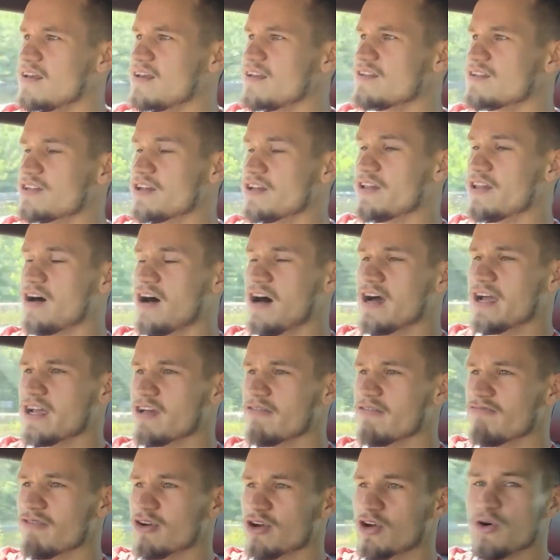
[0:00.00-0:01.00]
so that I
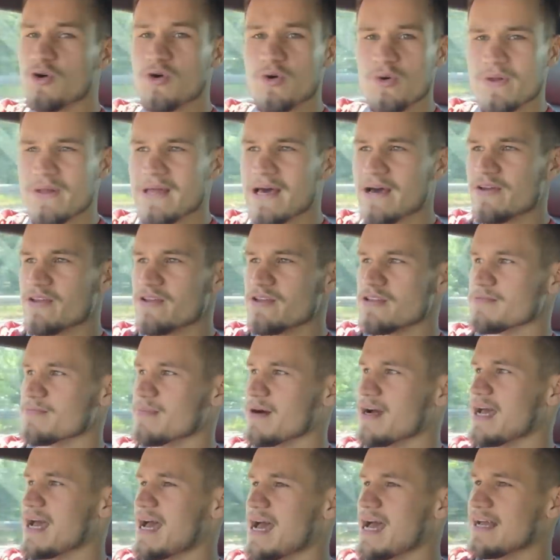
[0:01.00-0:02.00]
can record without using
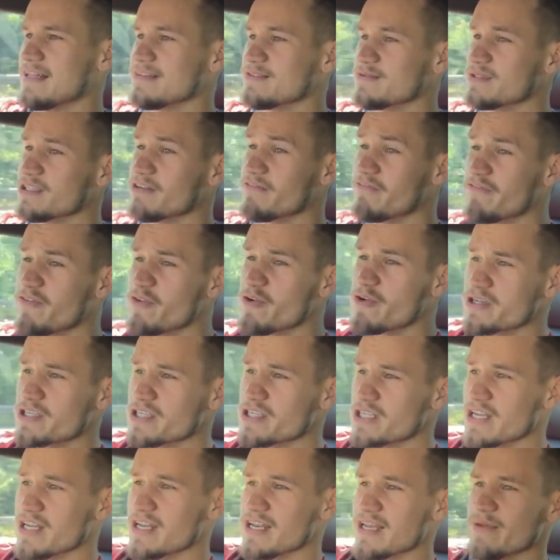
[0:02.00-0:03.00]
my hands, which
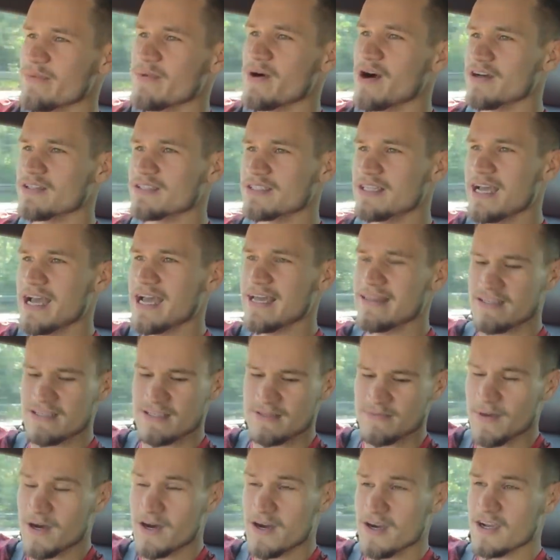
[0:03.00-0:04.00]
unfortunately, whilst I had the
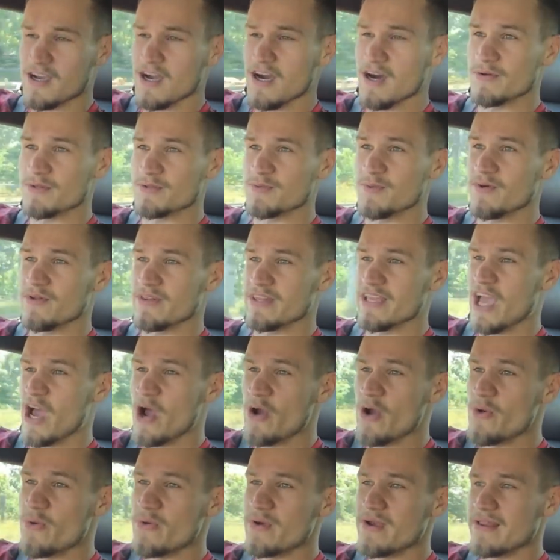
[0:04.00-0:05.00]
smart car, was what
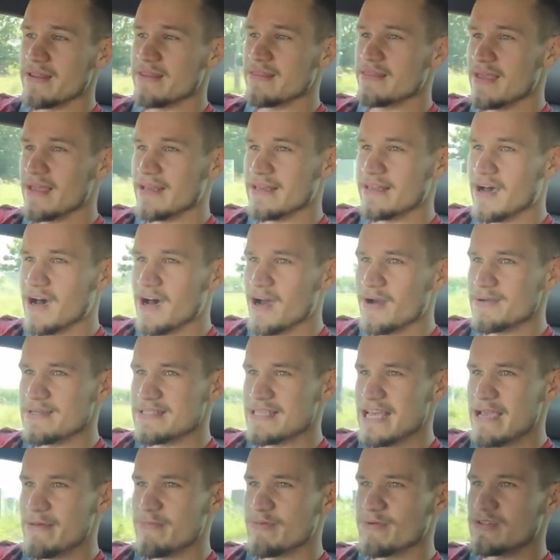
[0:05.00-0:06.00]
the only thing that I
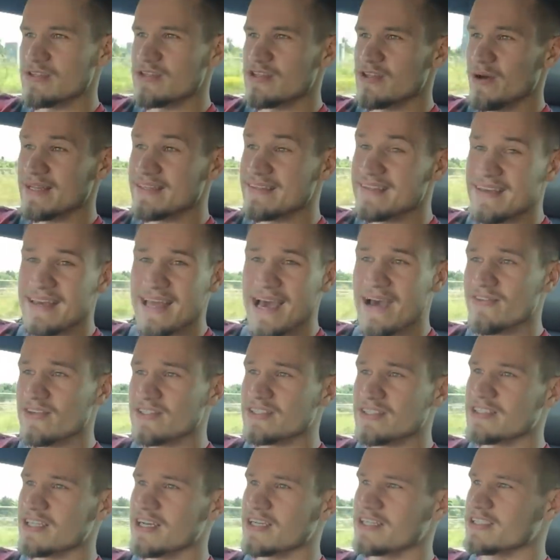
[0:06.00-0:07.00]
was able to do. I didn't have
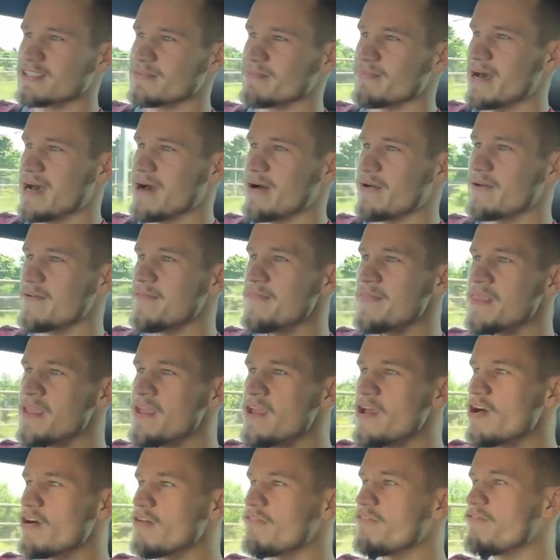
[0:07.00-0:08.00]
a suction mount
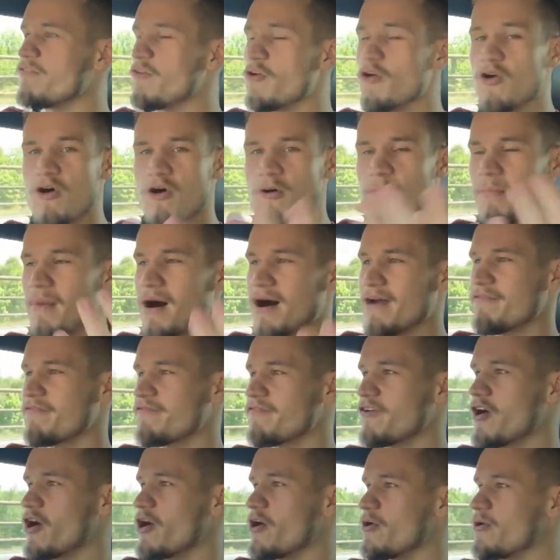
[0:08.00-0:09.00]
for my
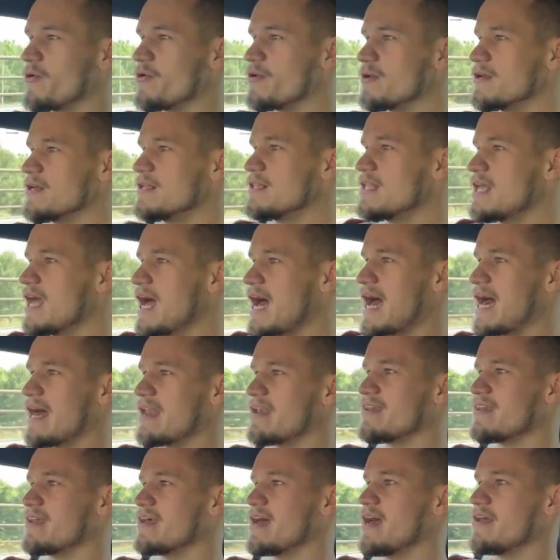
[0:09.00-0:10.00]
phone,
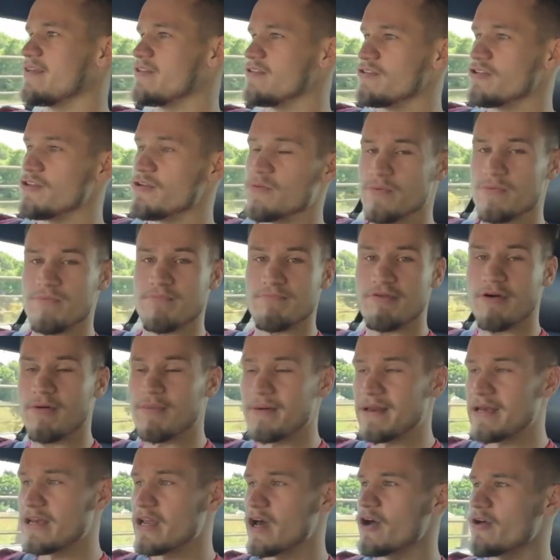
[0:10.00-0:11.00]
and you
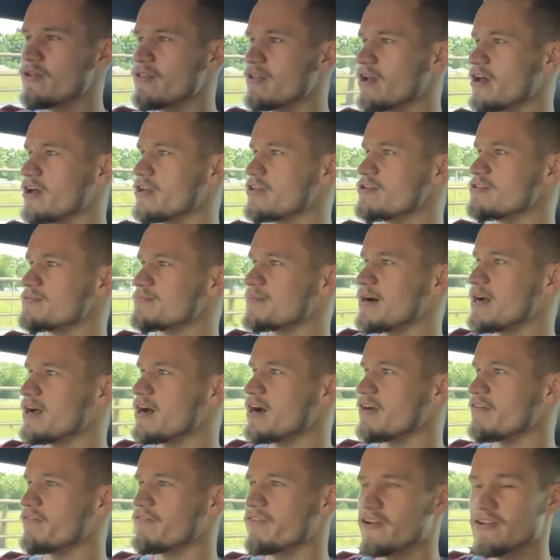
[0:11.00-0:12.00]
probably know that I use
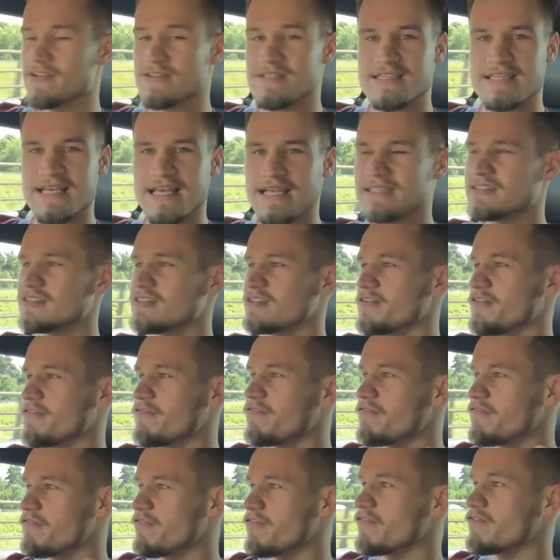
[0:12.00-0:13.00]
my iPhone 6
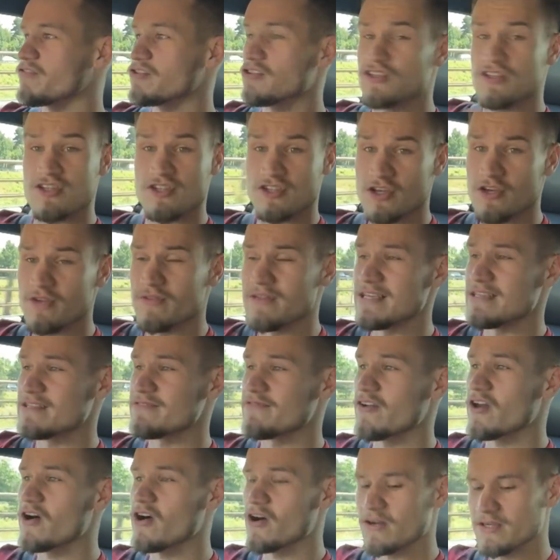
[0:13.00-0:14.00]
to, to do these
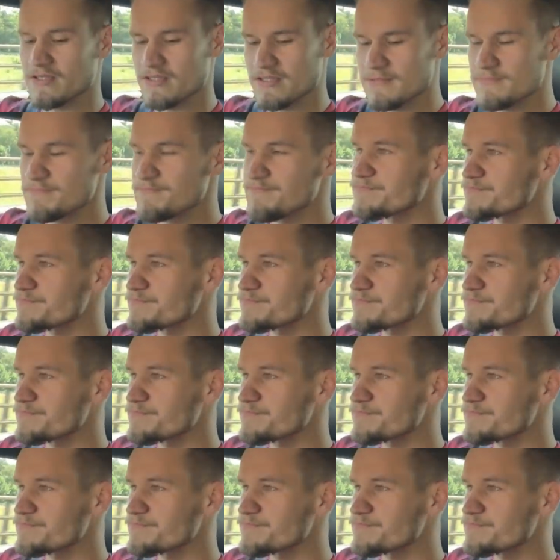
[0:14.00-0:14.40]
vlogs,